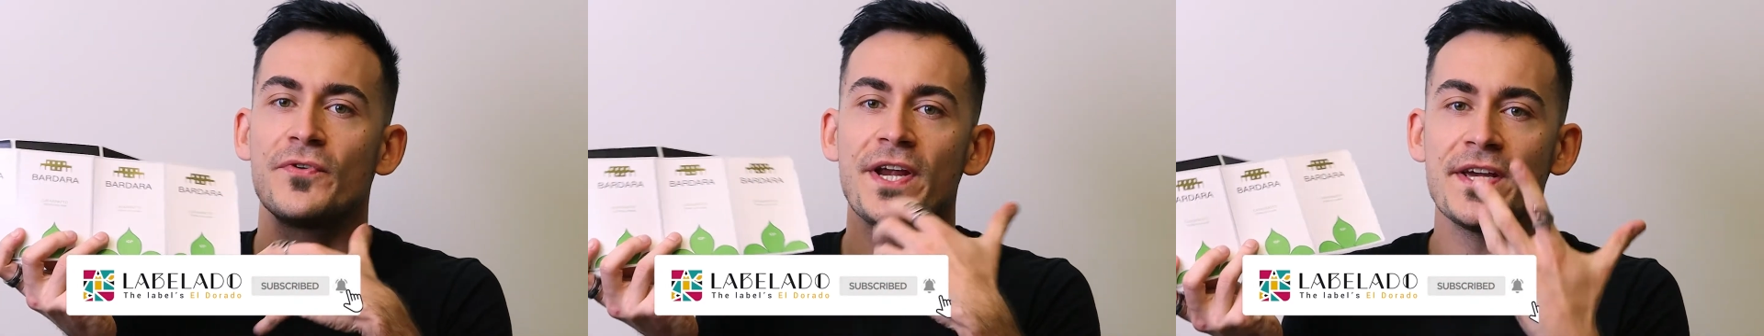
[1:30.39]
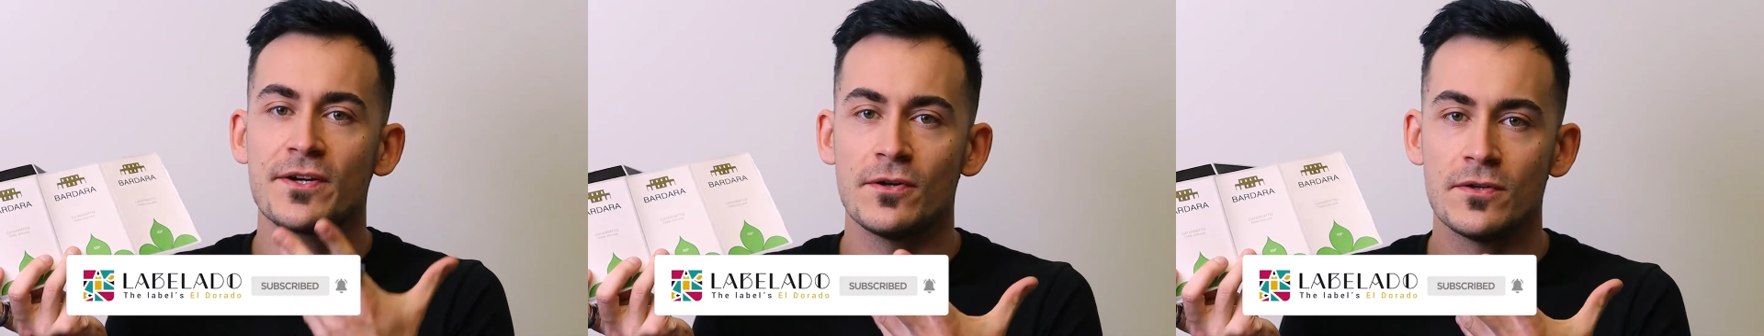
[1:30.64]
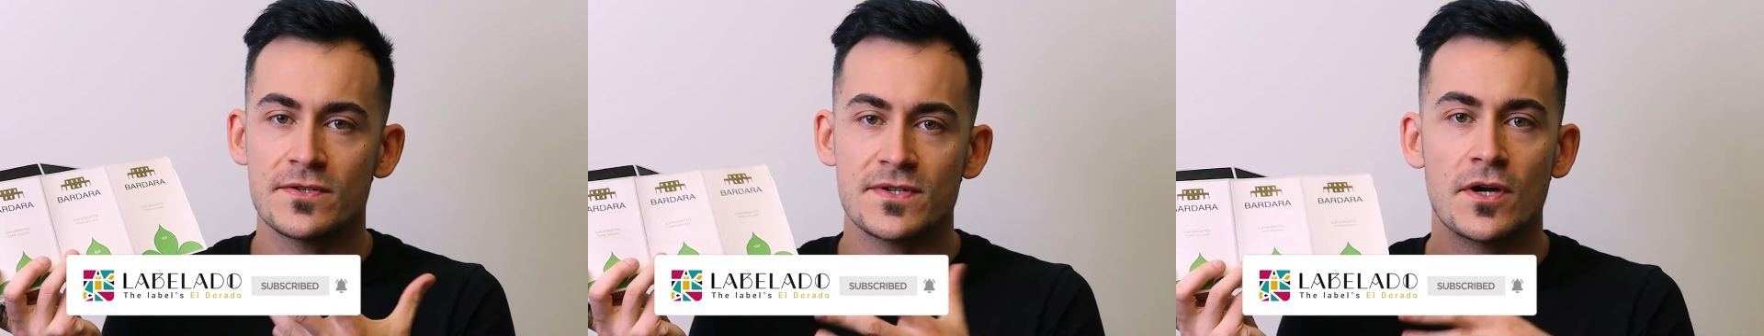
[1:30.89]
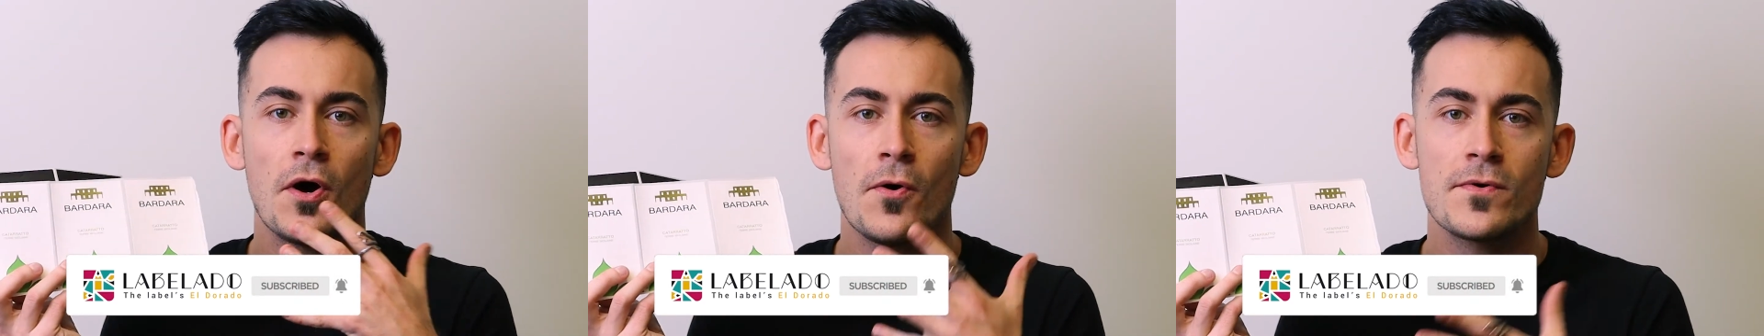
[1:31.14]

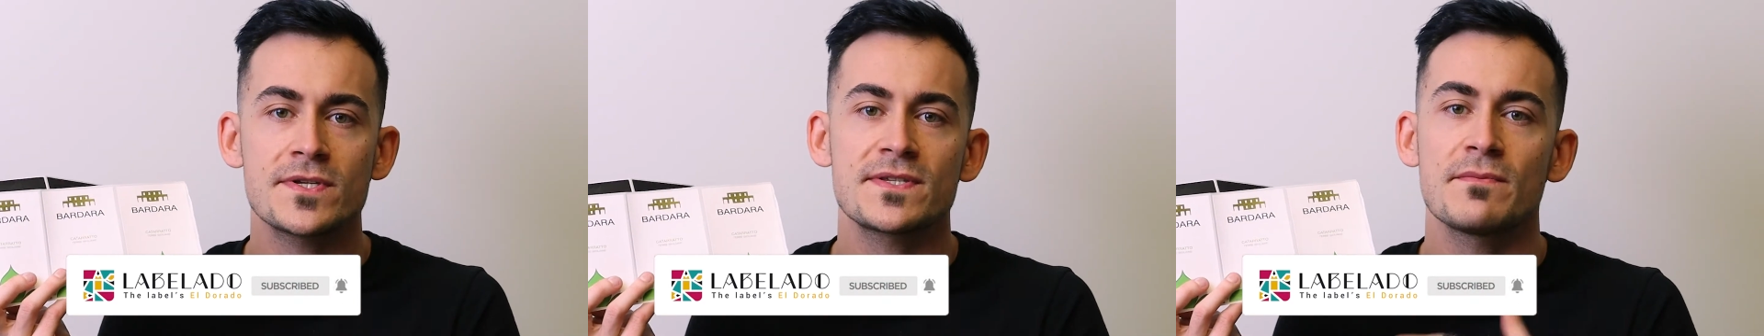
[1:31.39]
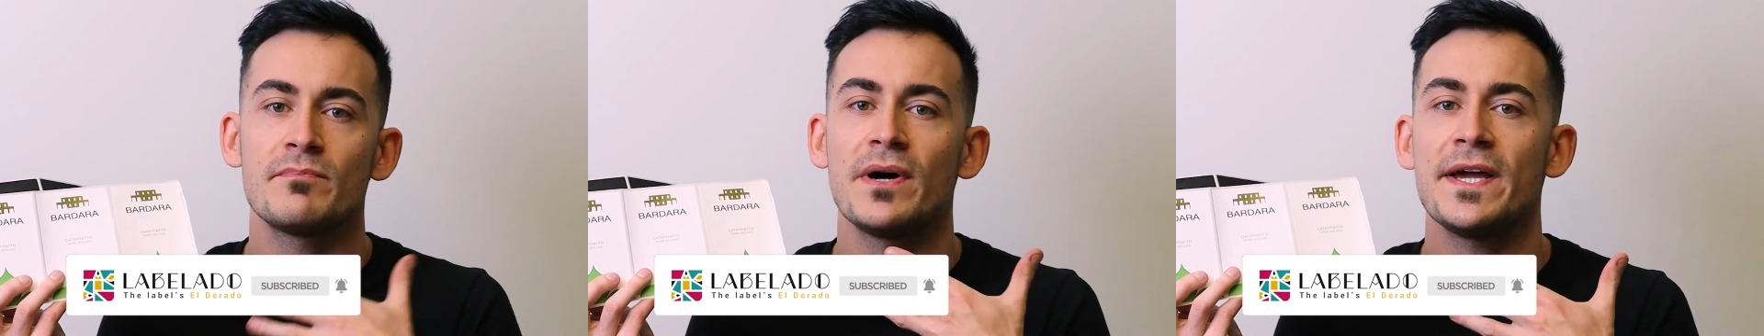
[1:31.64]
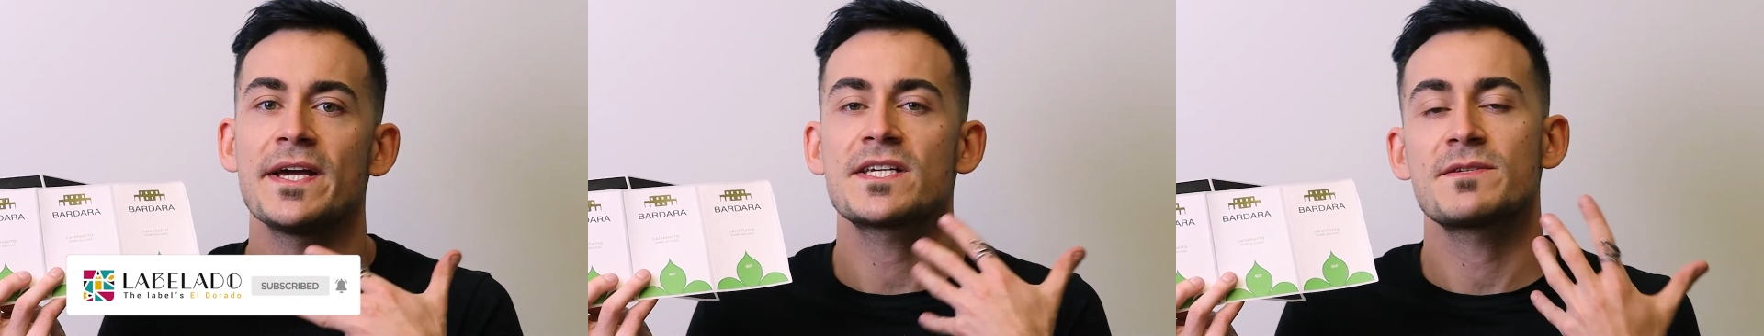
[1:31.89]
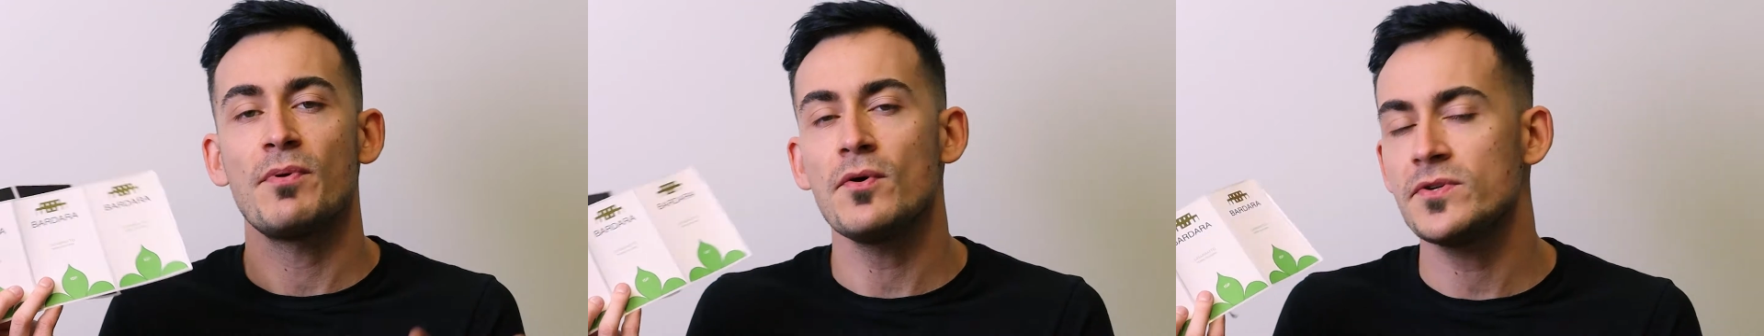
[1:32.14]
wrinkles caused by
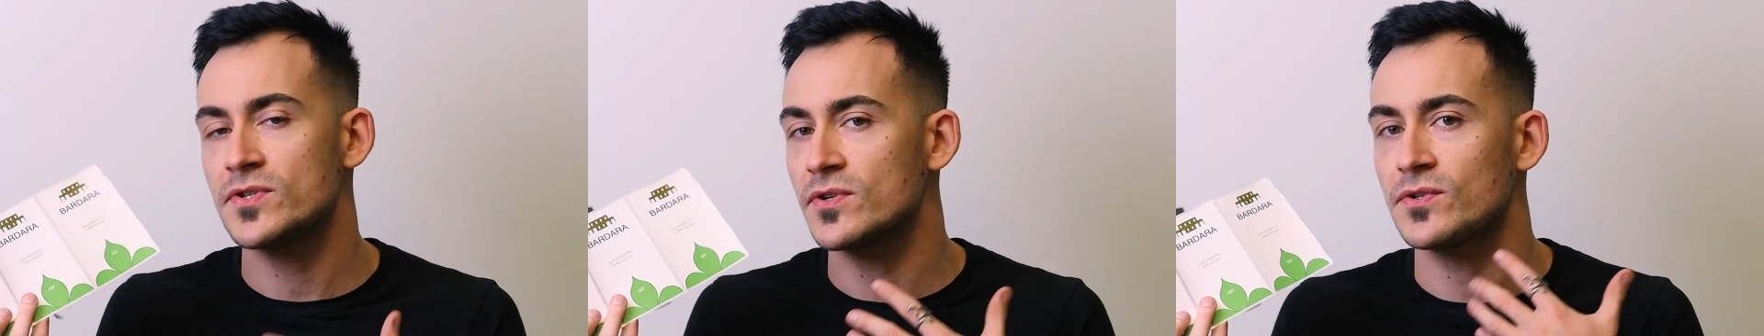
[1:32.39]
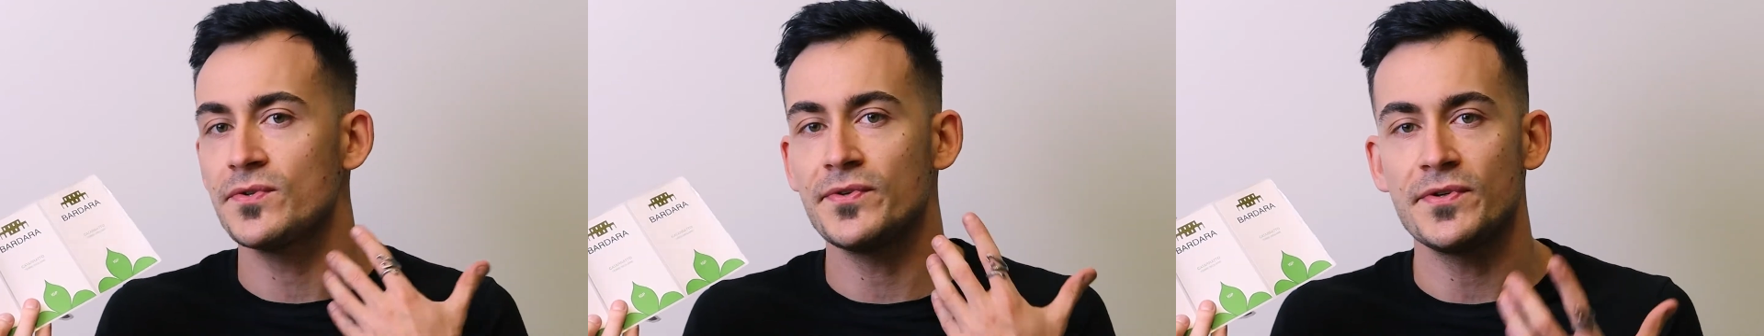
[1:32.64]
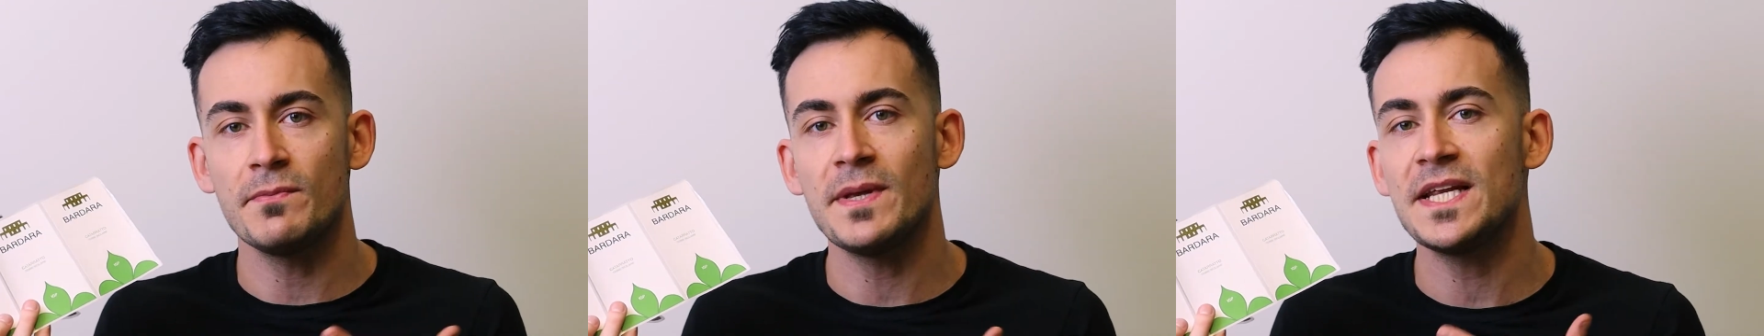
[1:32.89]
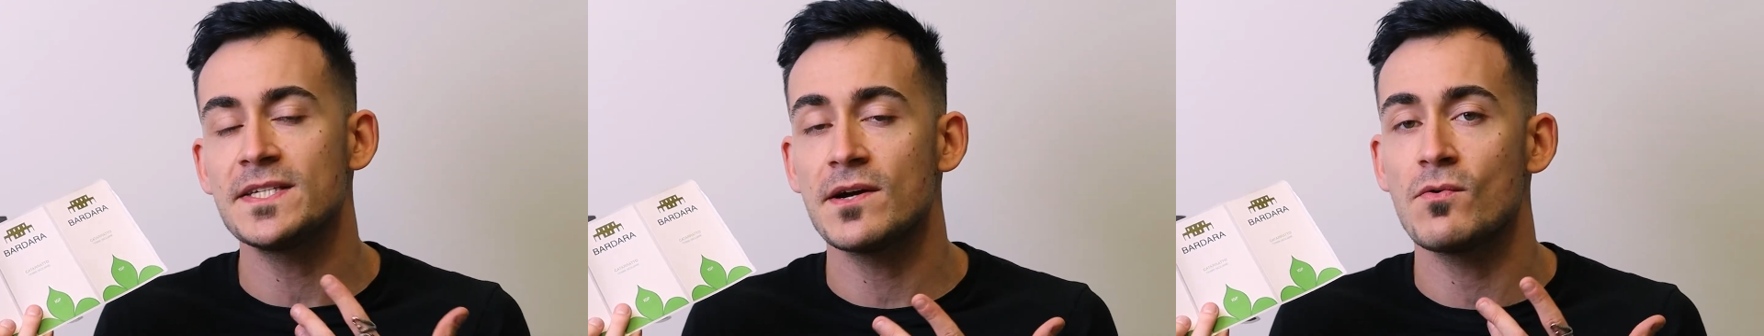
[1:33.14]
exposure to
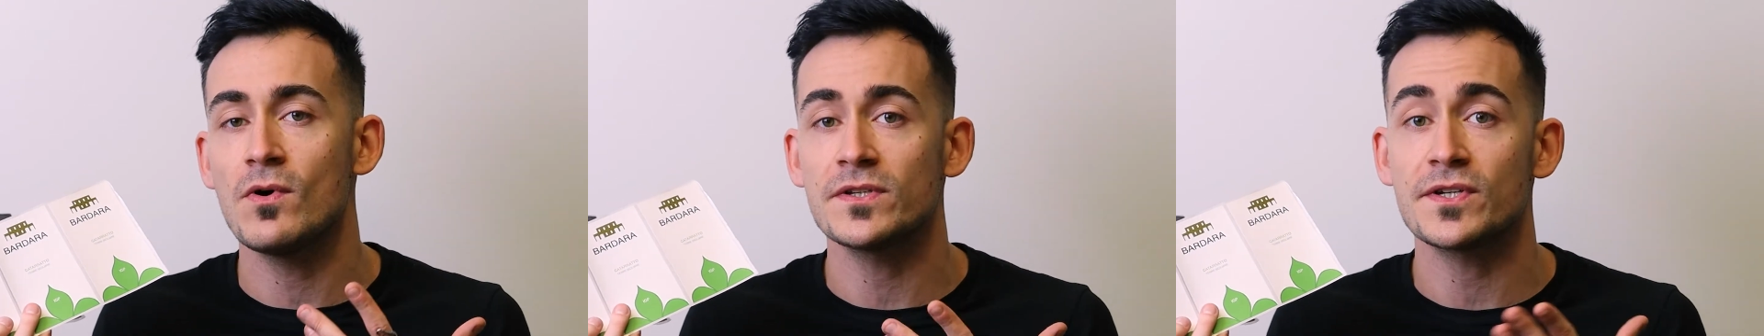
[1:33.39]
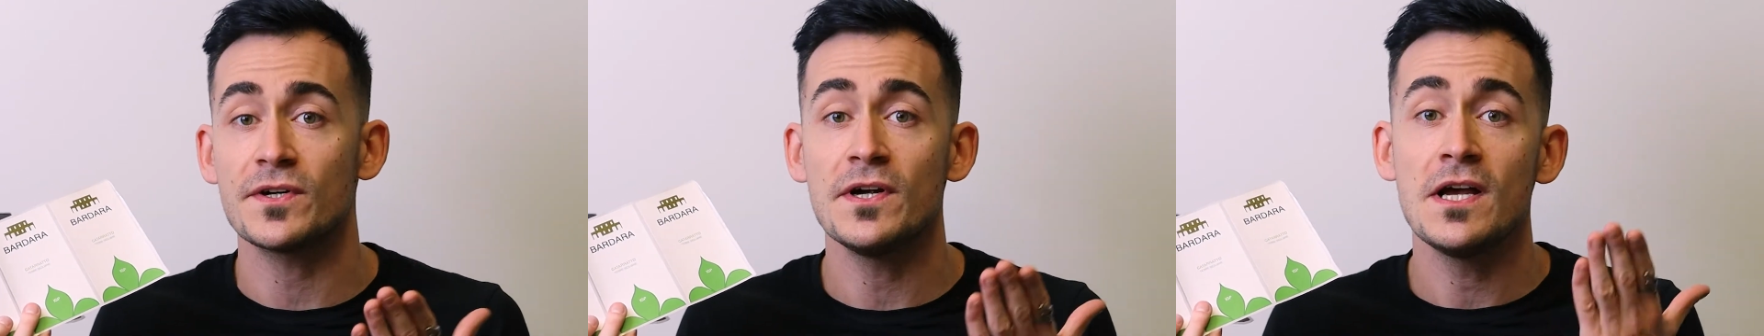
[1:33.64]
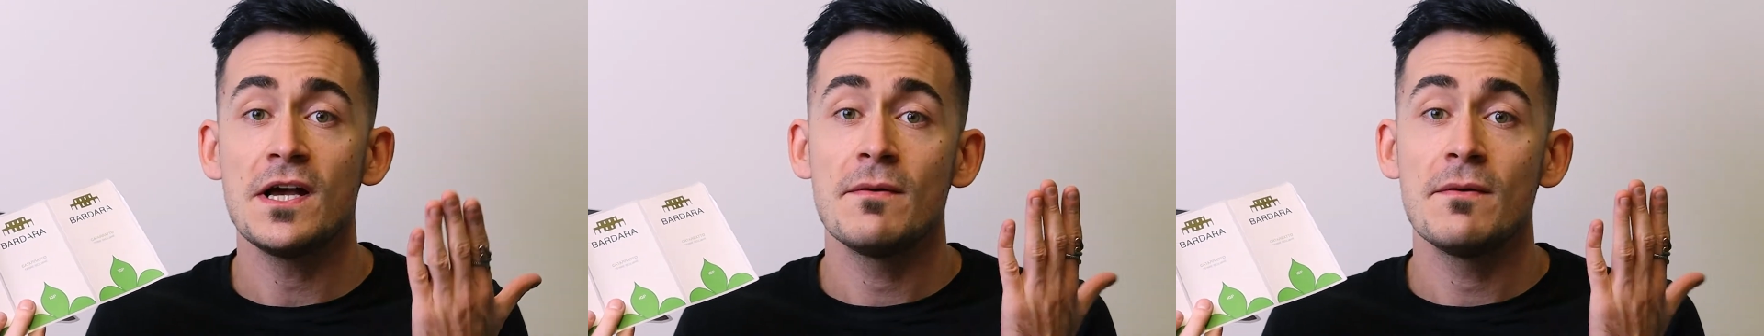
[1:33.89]
humidity and water,